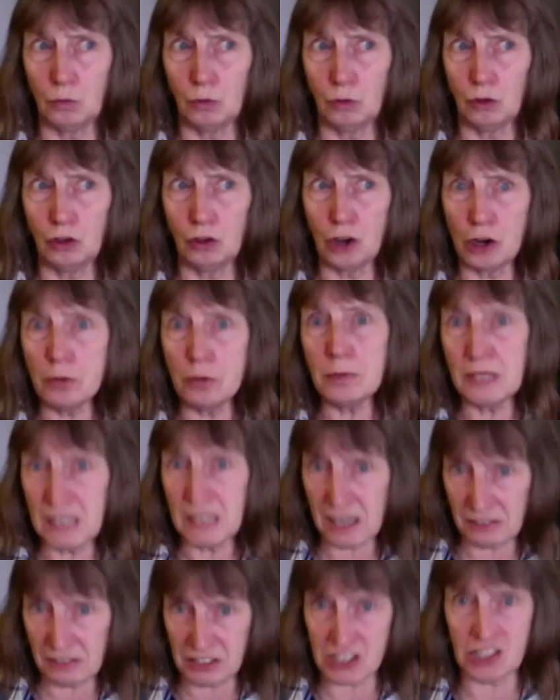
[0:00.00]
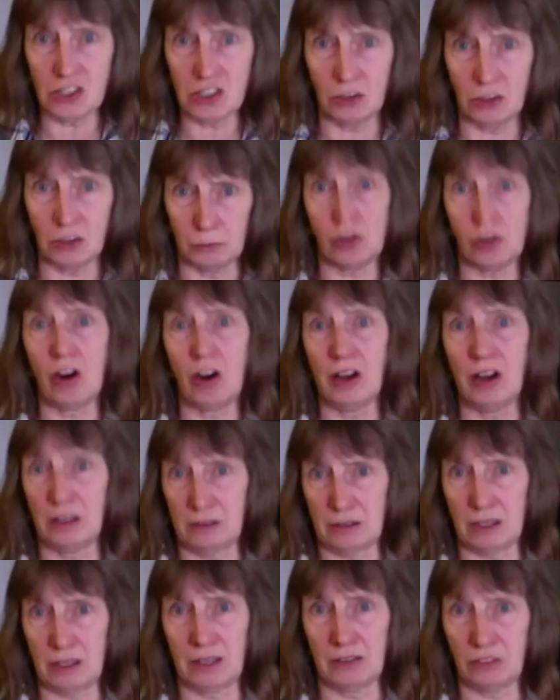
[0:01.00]
Nobody ever stopped trying
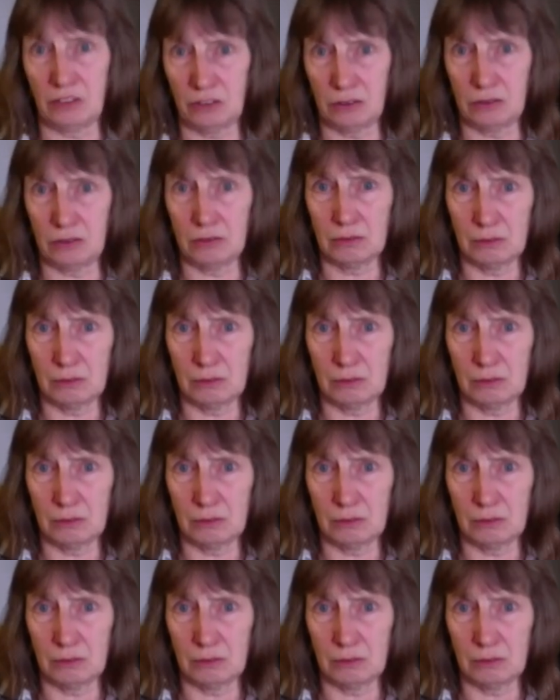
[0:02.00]
things